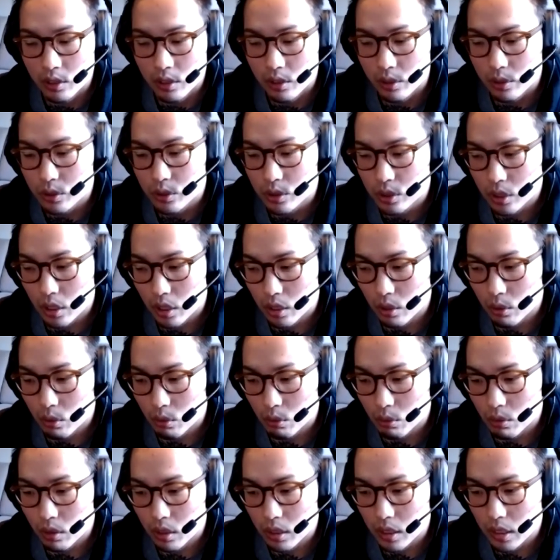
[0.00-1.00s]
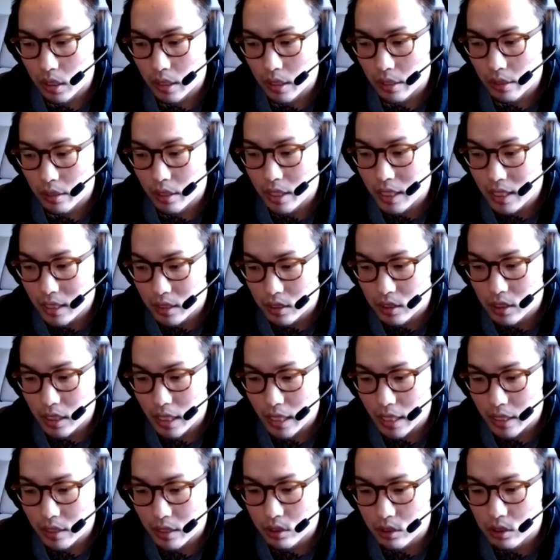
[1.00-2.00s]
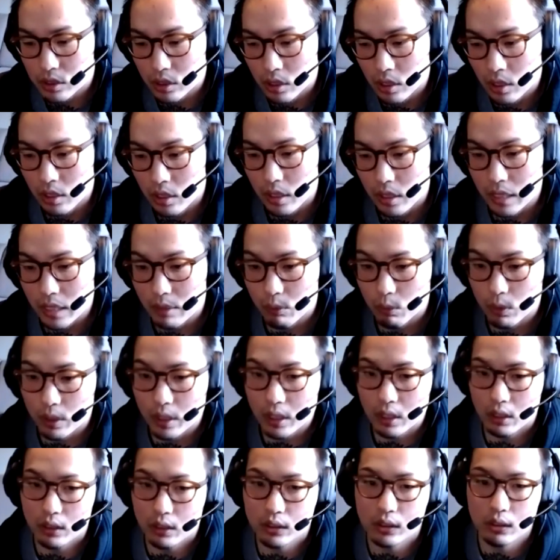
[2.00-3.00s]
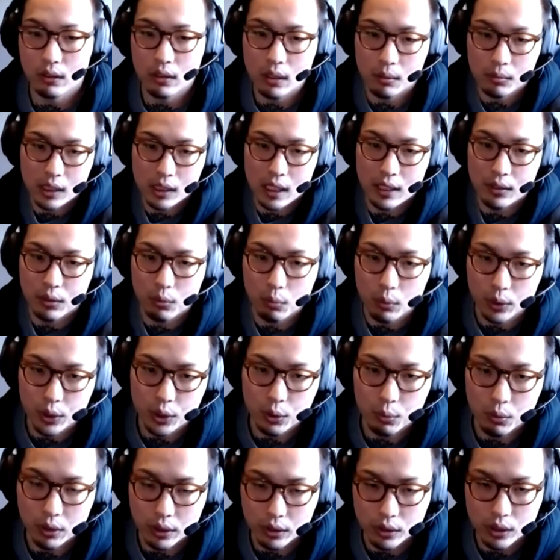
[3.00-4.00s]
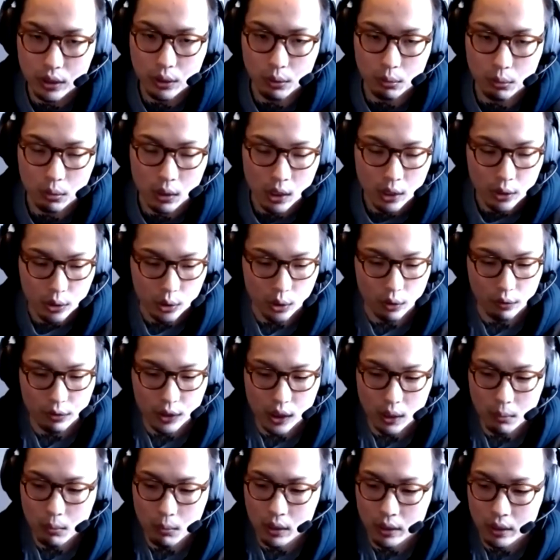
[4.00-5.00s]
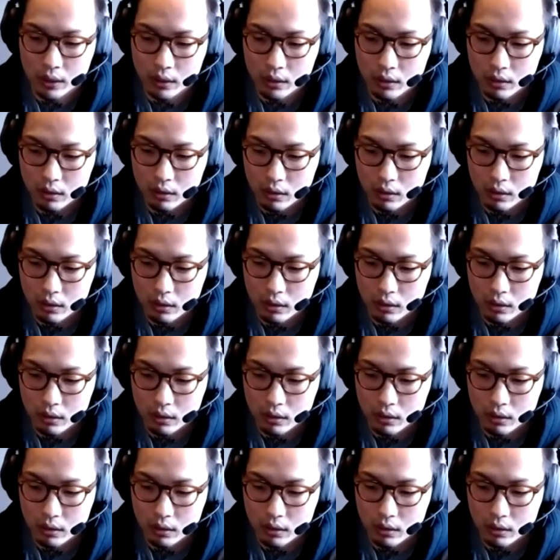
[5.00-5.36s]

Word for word: So uh, these days, it really also comes down to what you want to do. So if someone,